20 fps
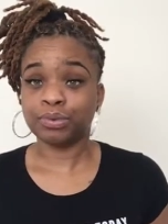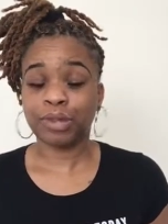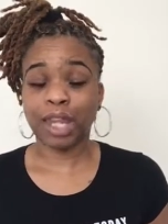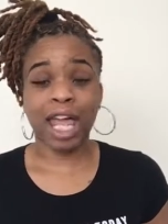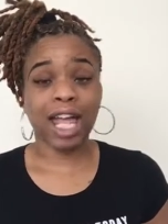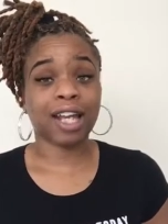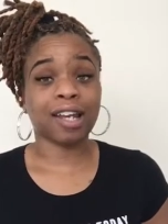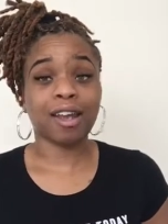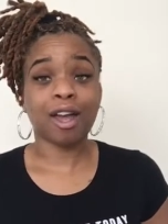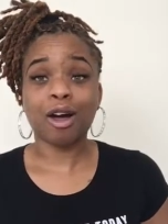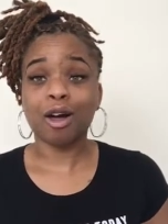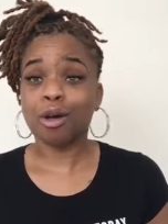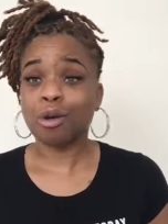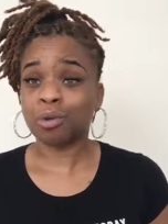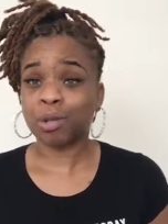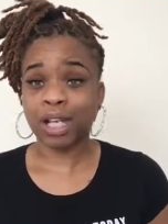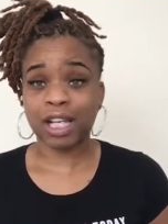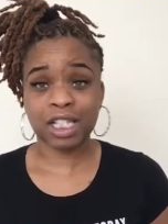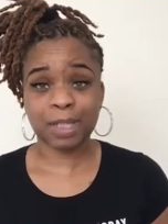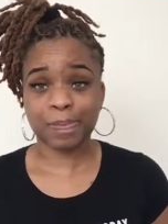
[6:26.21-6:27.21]
Like, no,
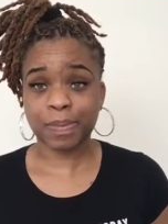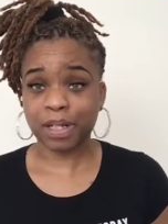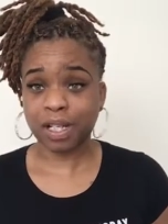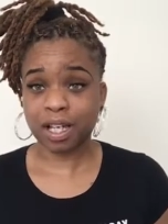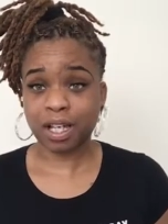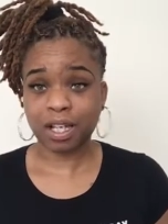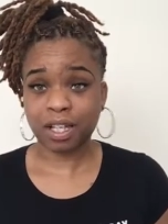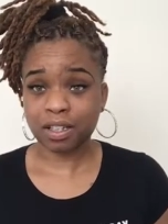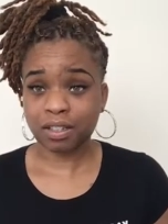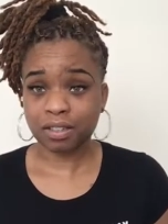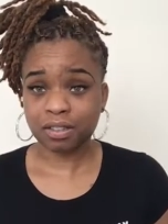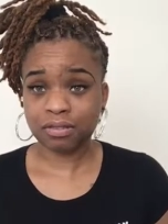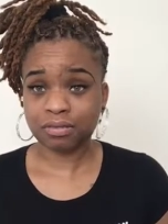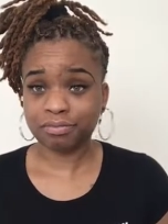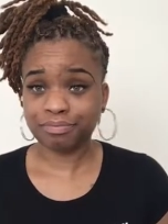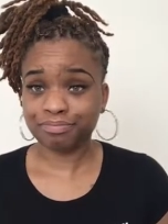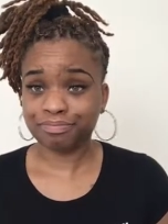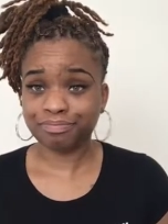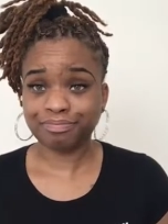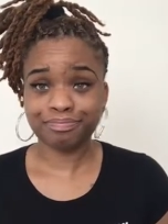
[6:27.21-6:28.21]
Nexplanon.
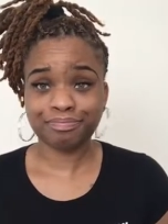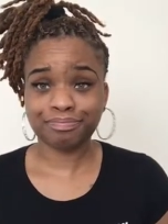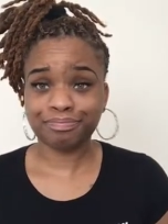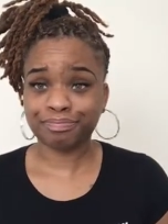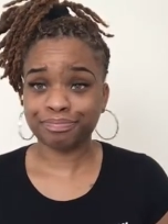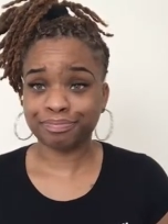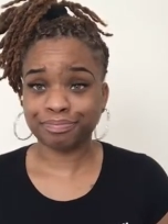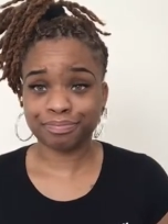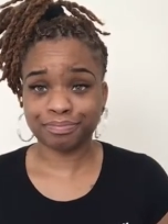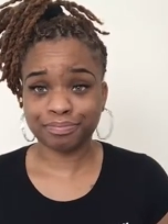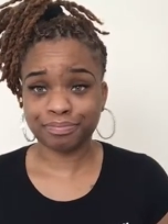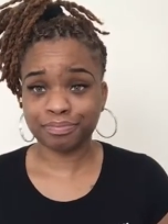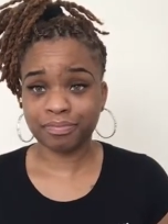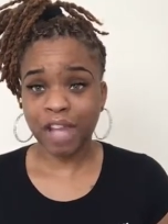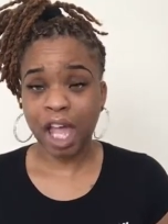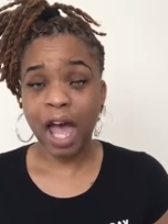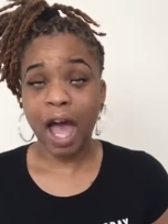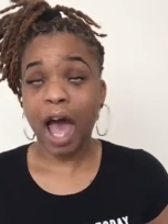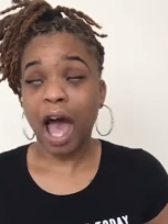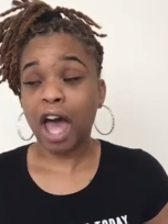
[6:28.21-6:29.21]
Mm-mm.
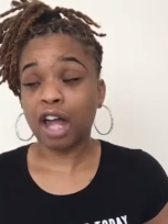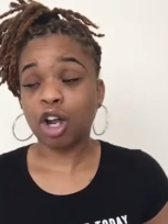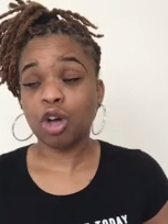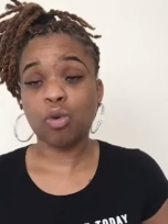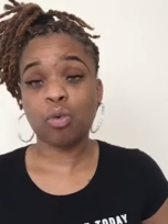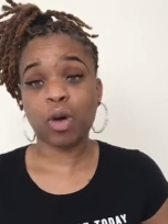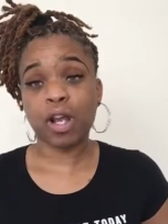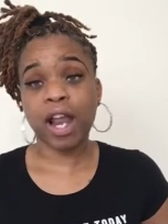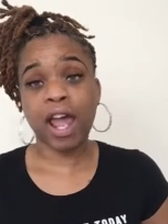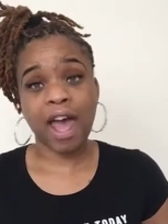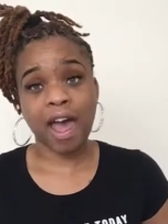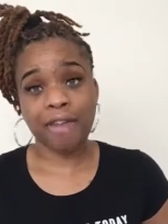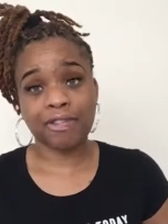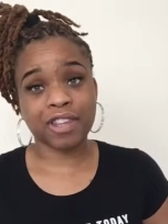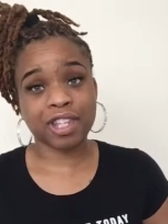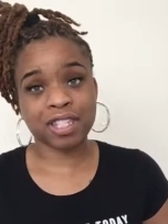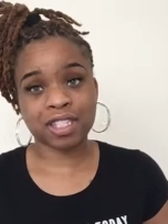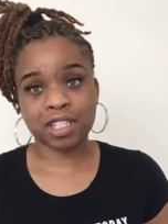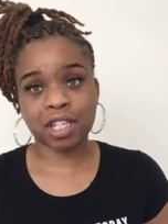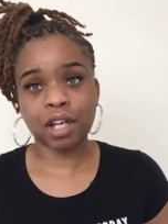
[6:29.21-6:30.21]
I don't want to have
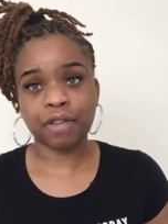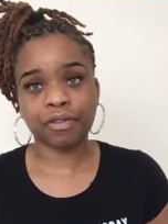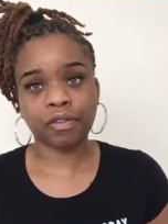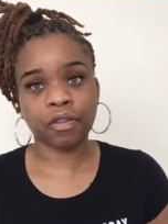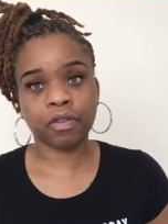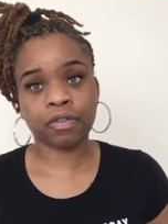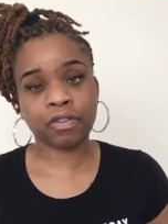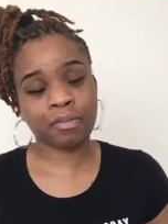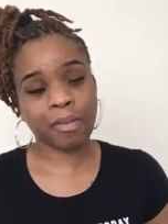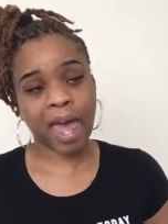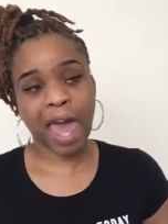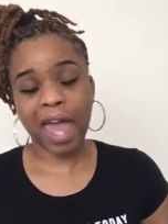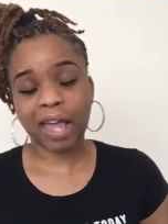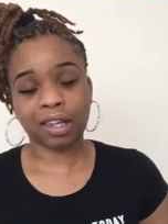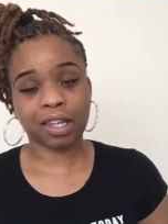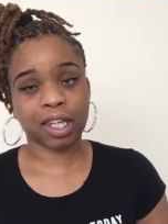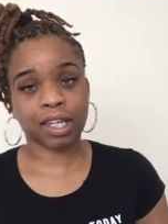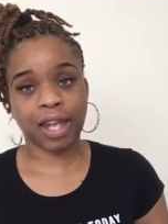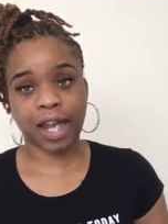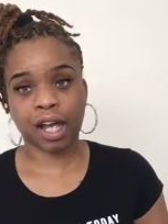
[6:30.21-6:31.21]
to suffer from
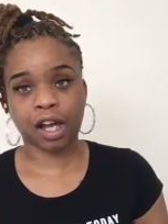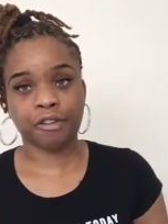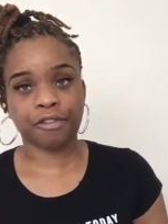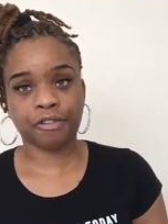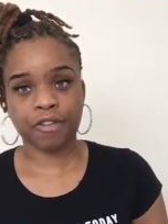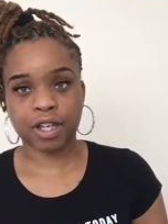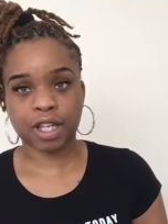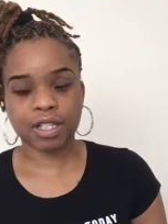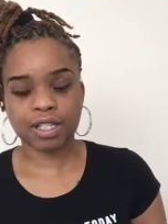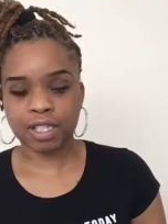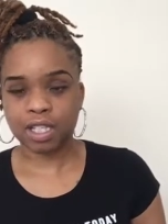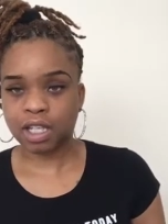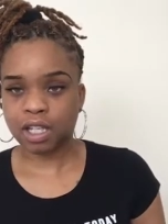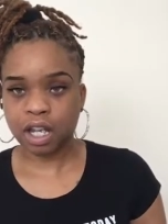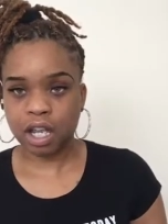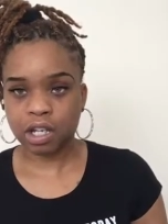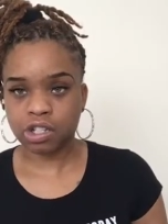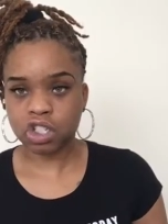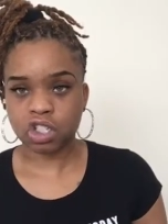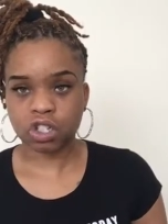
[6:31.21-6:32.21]
acne like a freaking
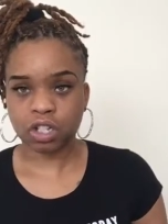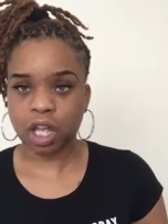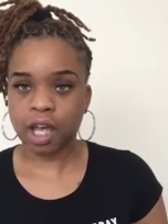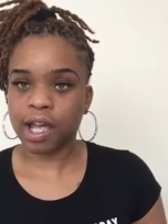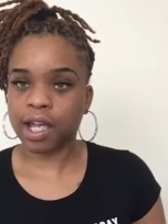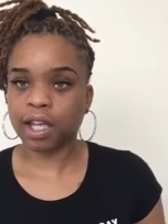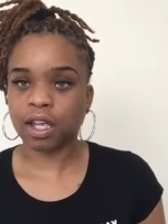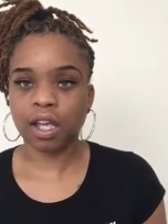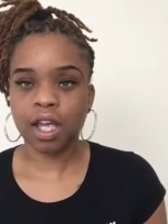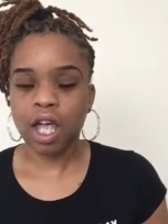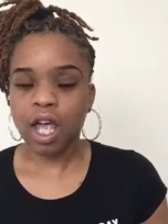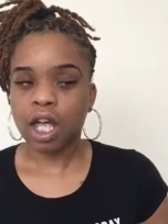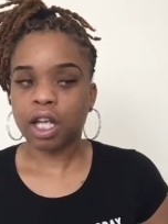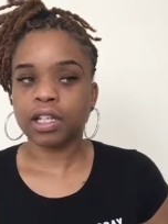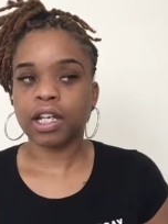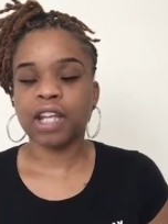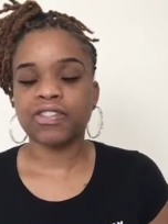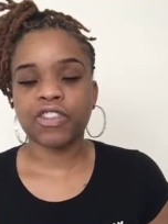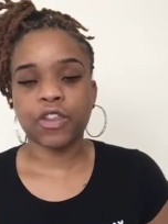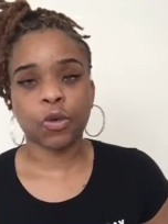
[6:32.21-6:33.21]
teenager. Like,
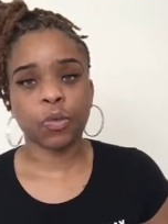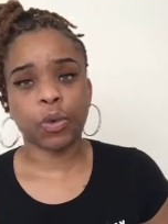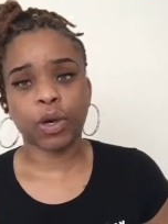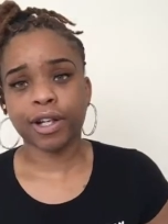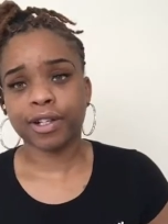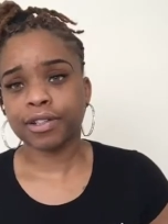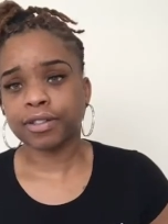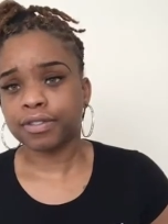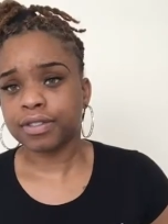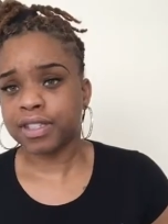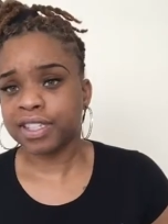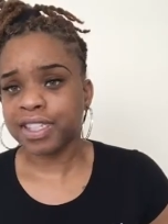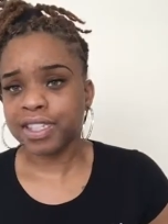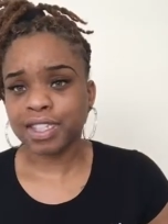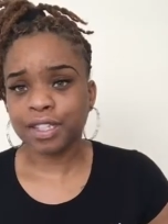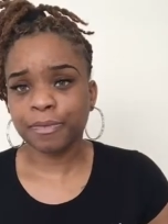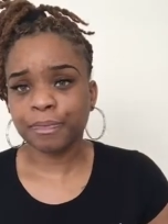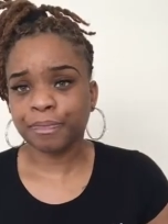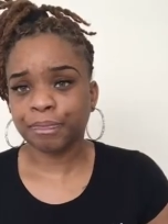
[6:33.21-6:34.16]
nothing works.